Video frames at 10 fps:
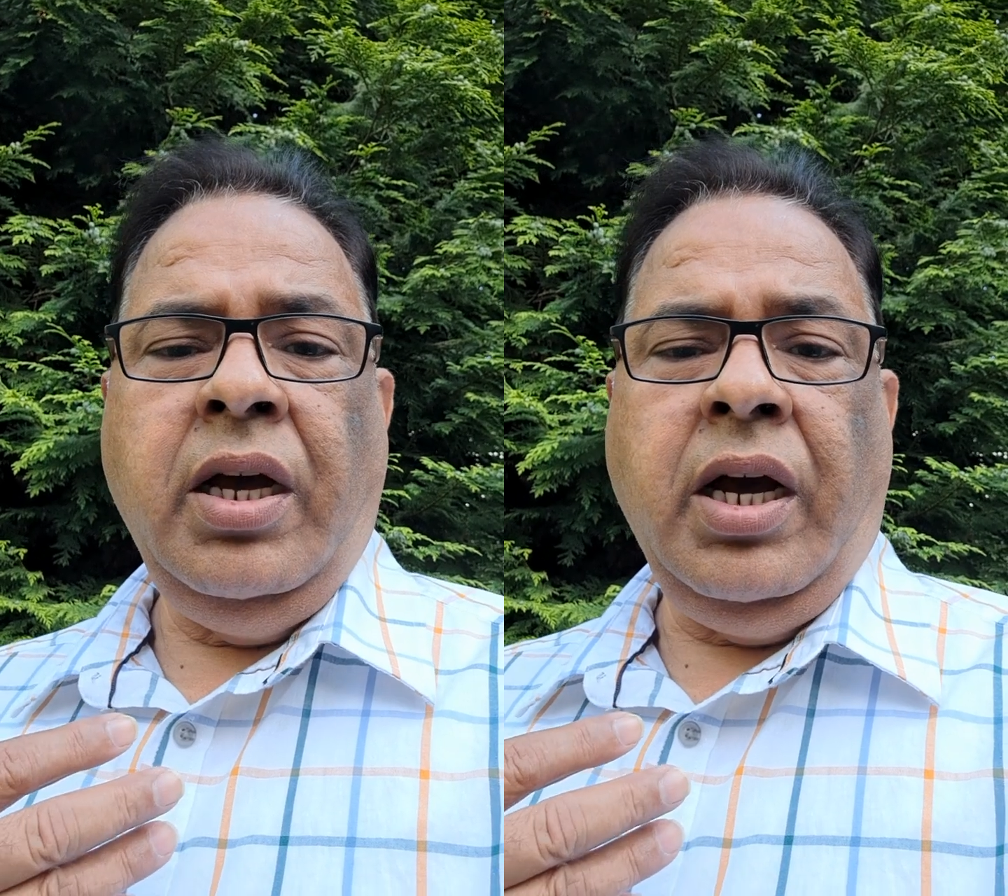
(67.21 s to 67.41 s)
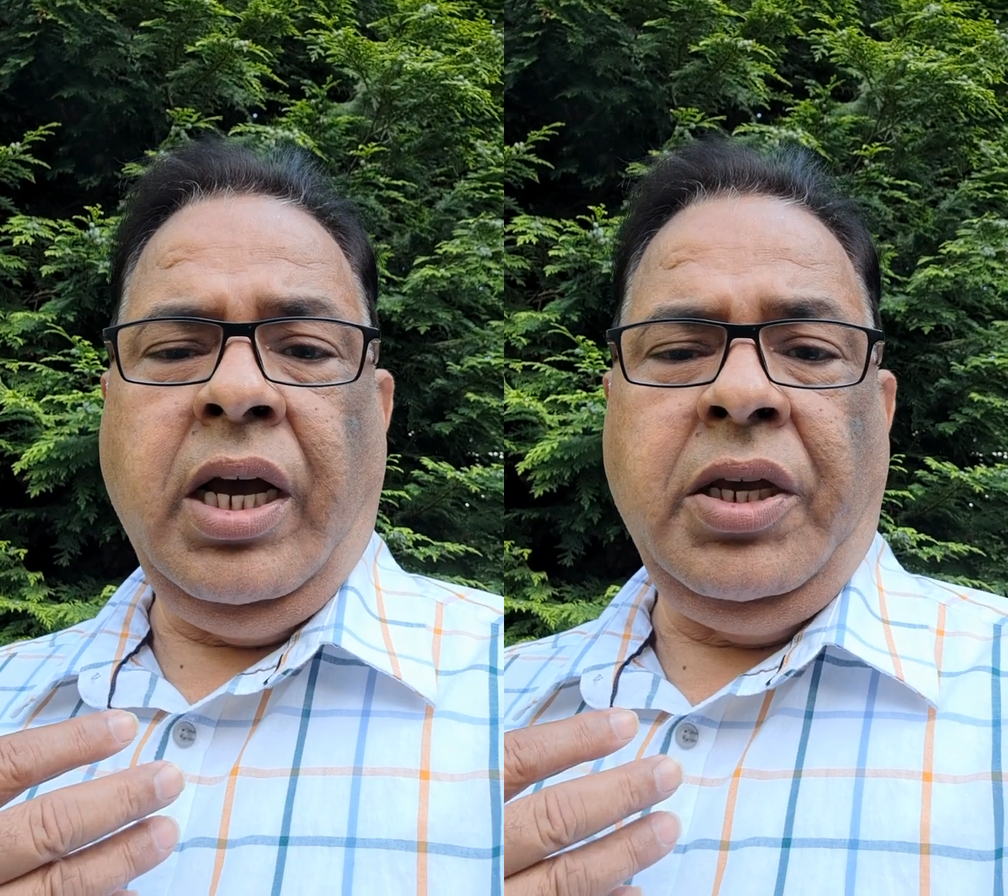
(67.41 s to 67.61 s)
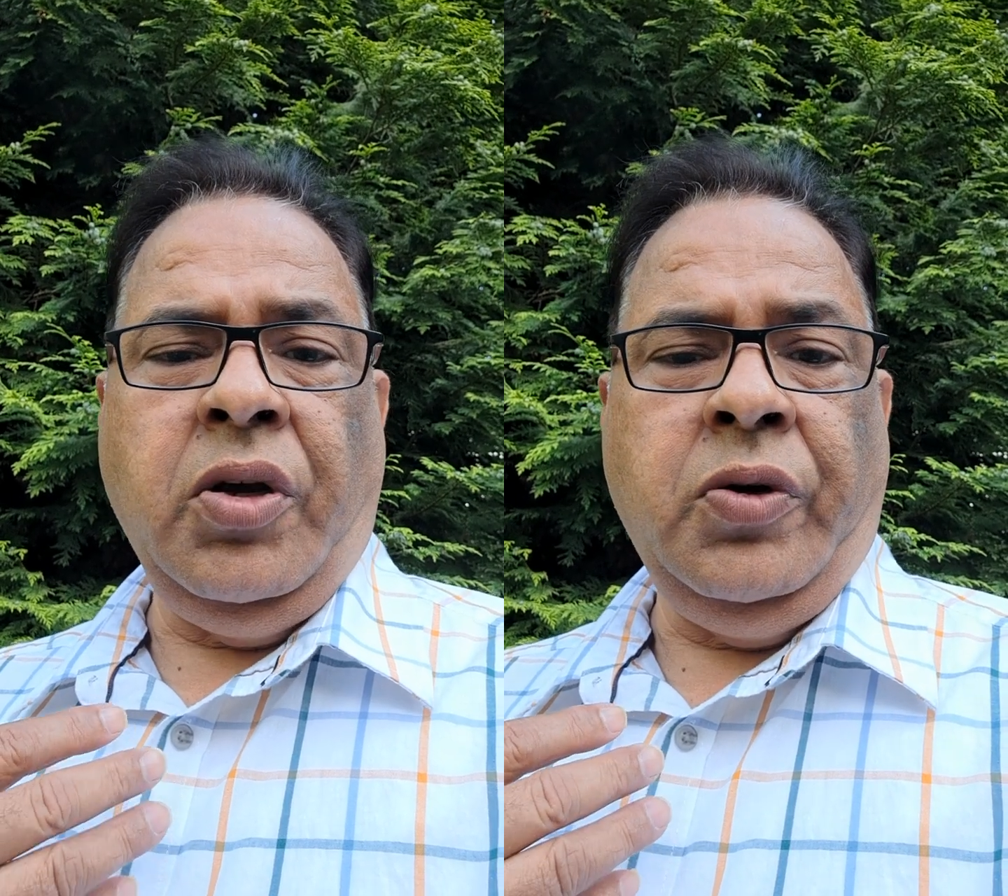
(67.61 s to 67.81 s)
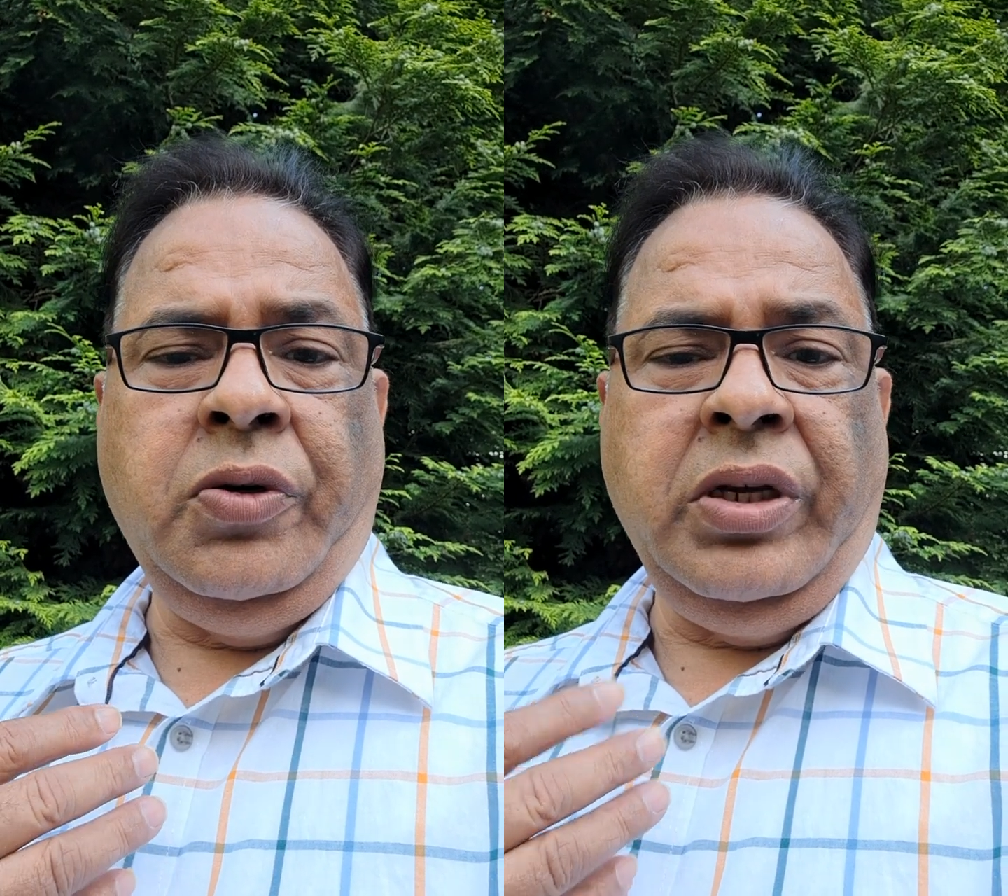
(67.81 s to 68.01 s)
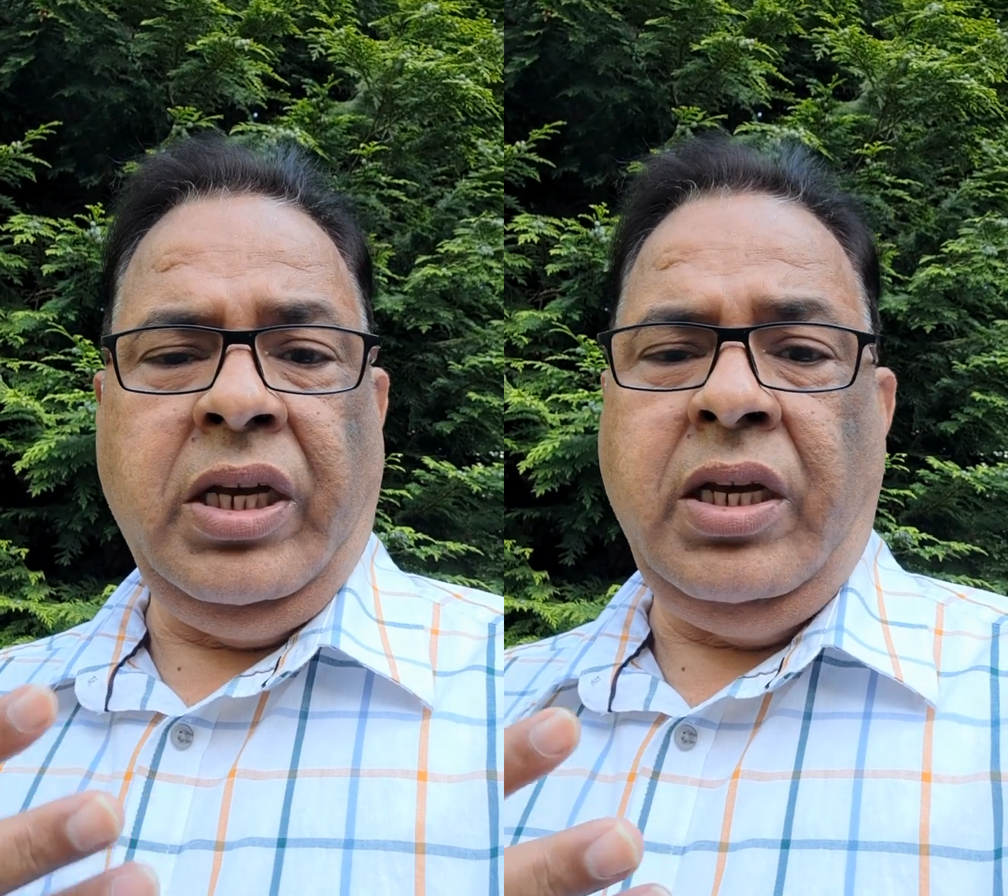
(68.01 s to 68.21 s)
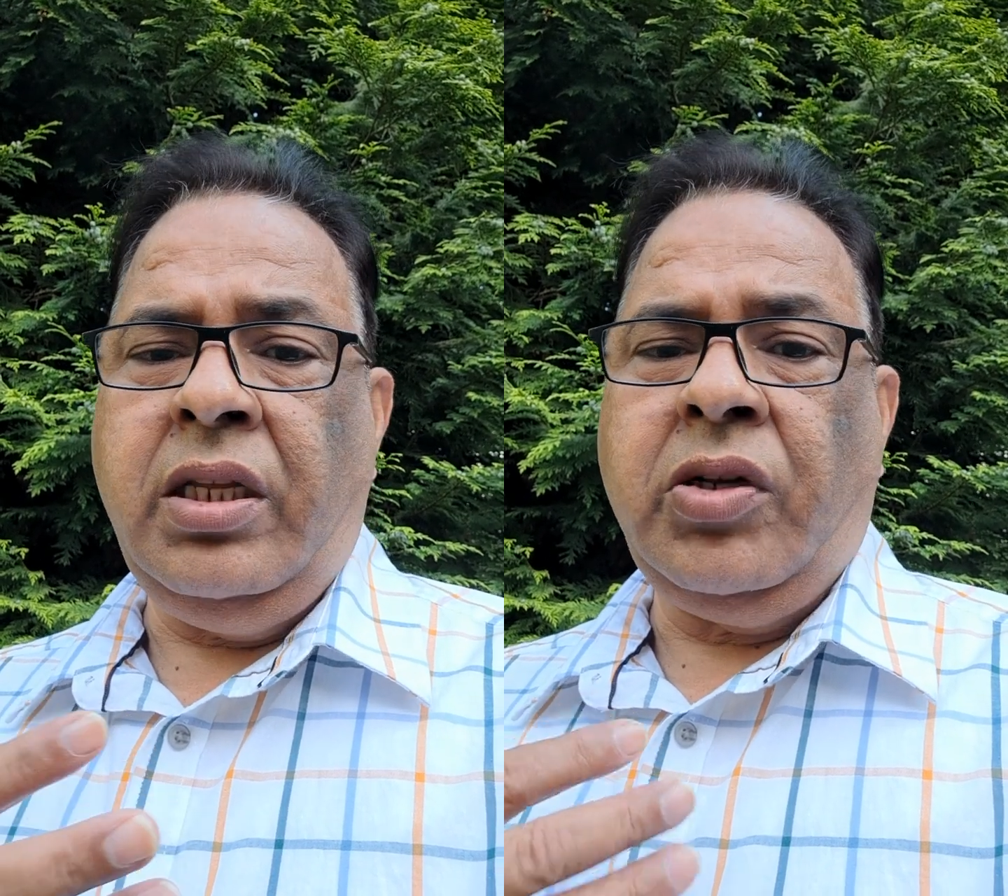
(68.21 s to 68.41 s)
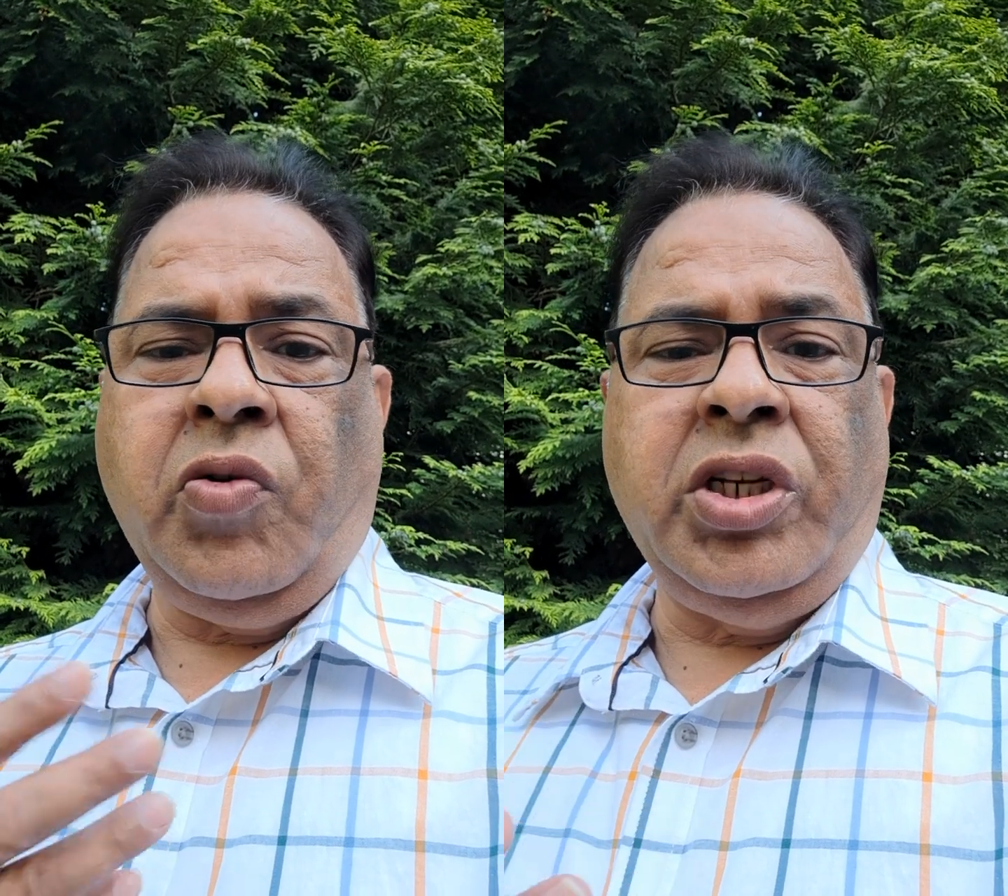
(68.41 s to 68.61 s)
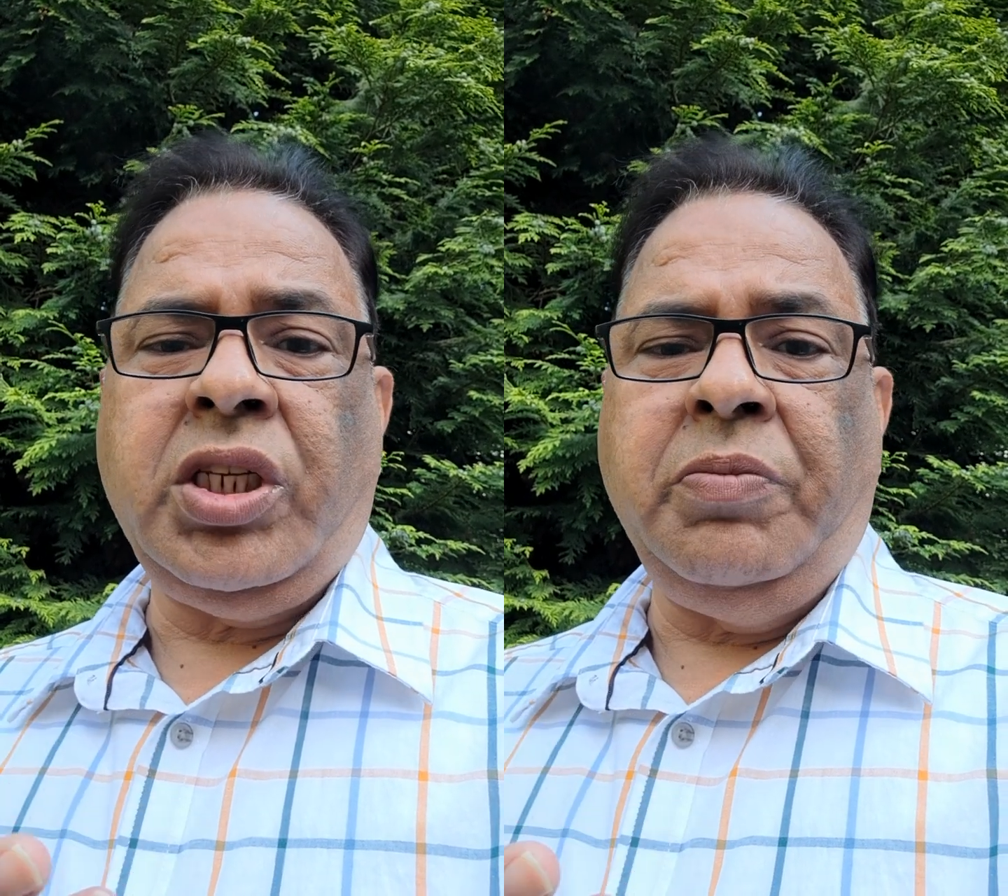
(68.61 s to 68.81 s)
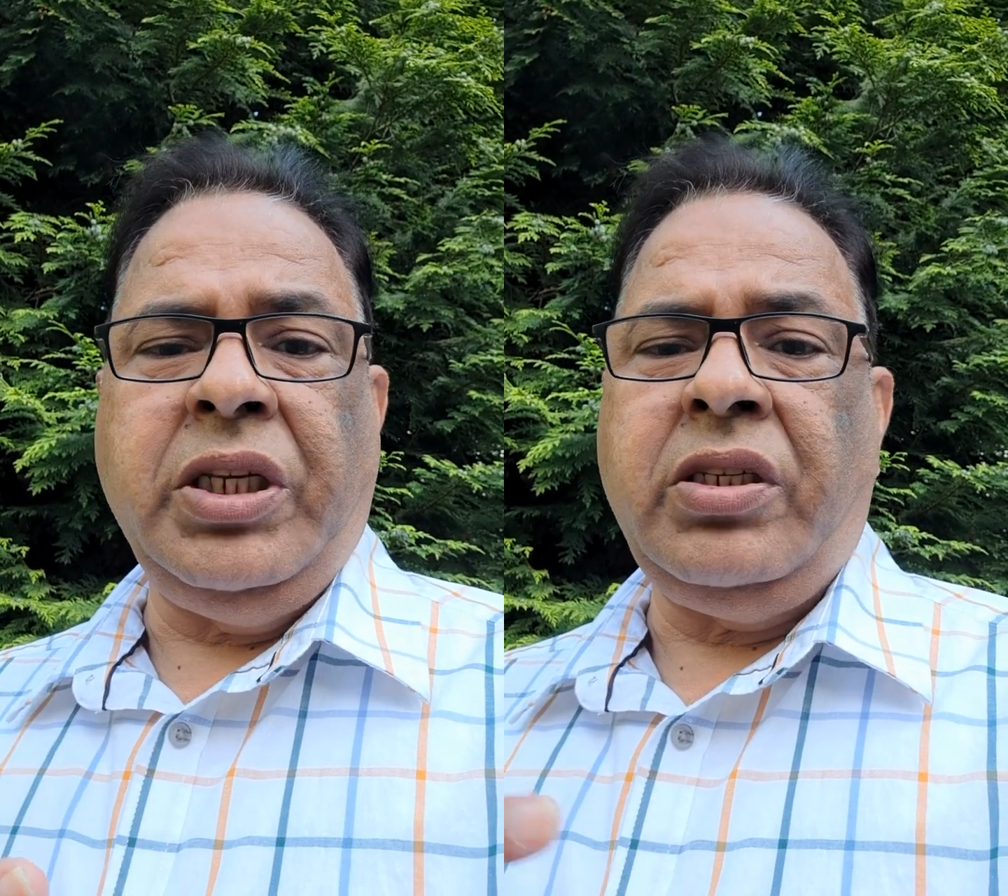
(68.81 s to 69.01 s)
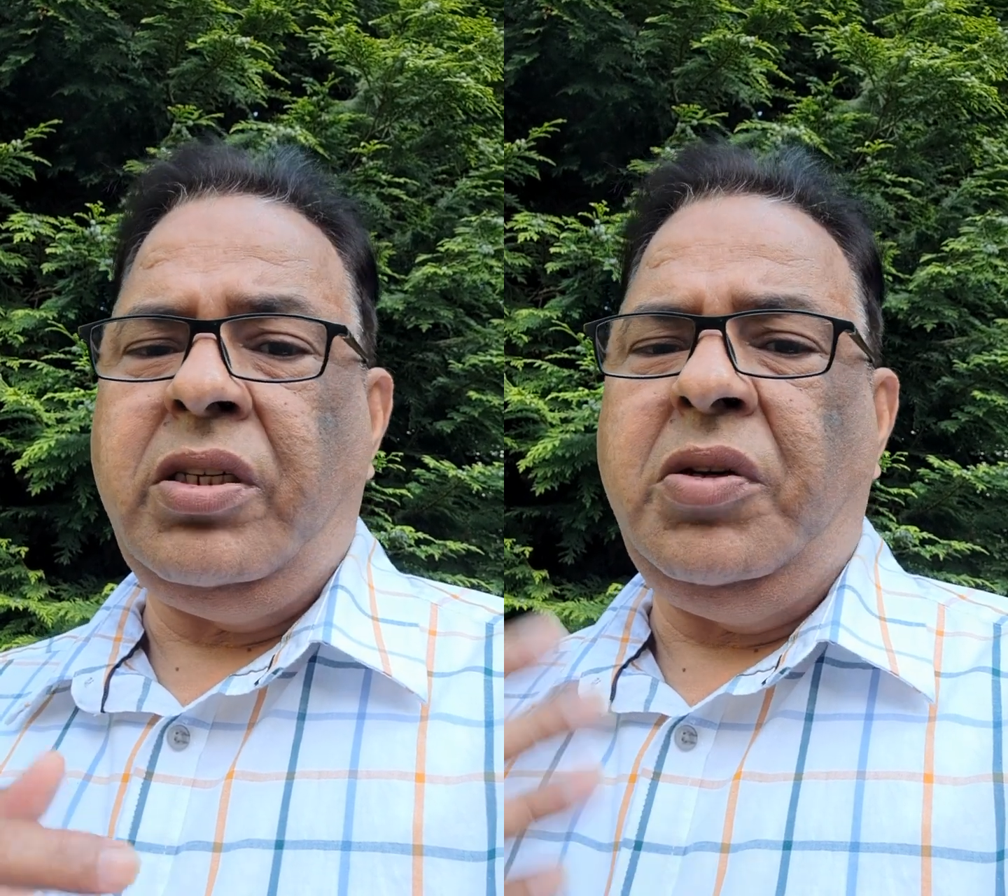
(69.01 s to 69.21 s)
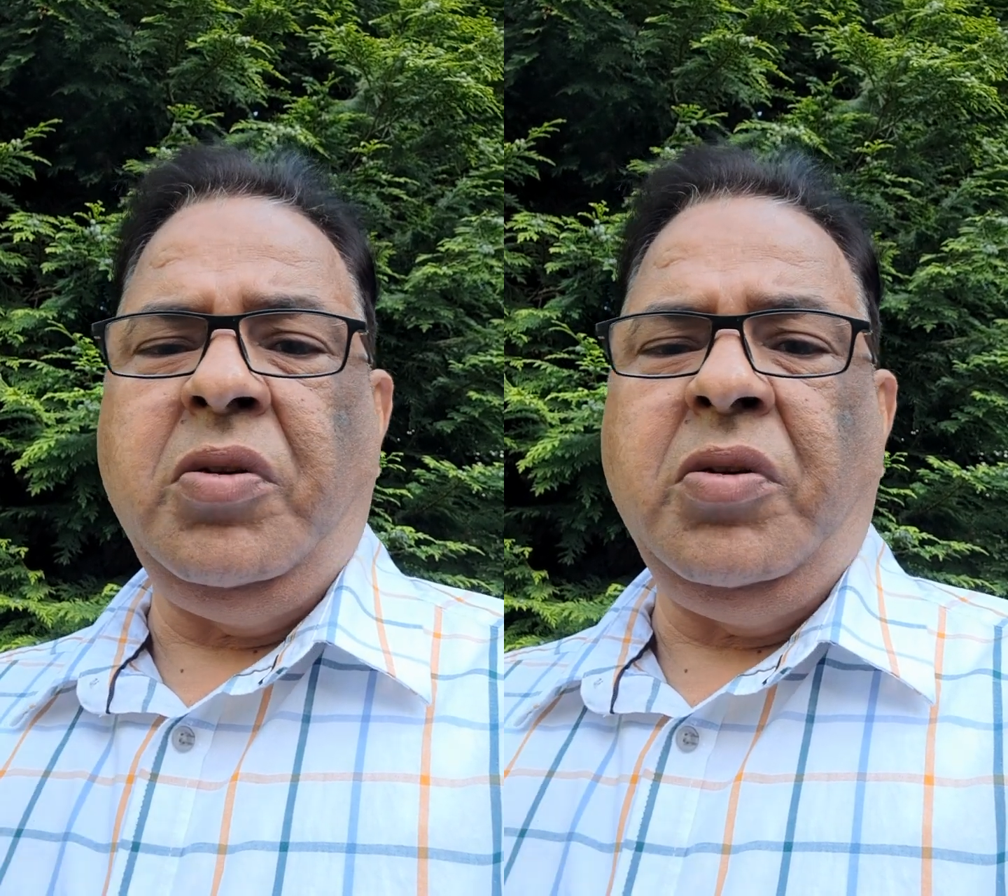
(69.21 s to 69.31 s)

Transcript: Eid, Christmas.